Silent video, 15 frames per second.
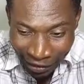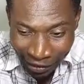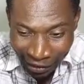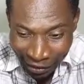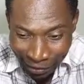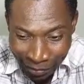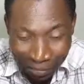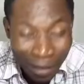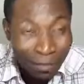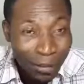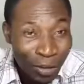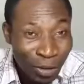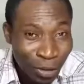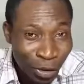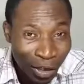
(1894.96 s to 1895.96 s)
Maybe you
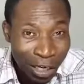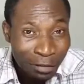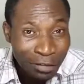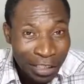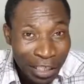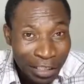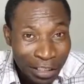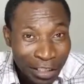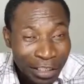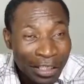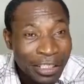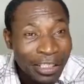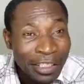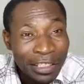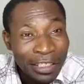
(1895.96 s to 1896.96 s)
are now 30.
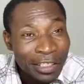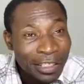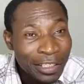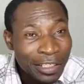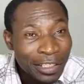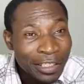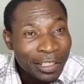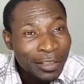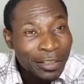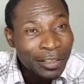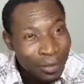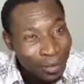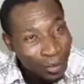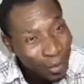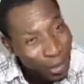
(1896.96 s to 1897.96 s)
When you
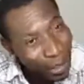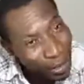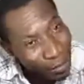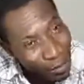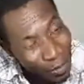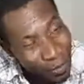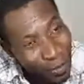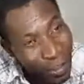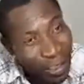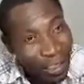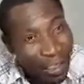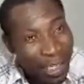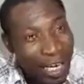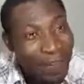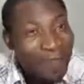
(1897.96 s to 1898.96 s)
get to 50,
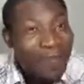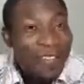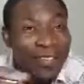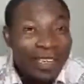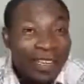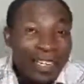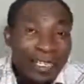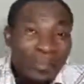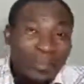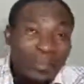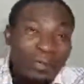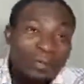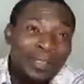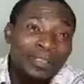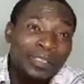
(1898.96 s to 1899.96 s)
everything that you are
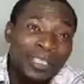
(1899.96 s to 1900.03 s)
building,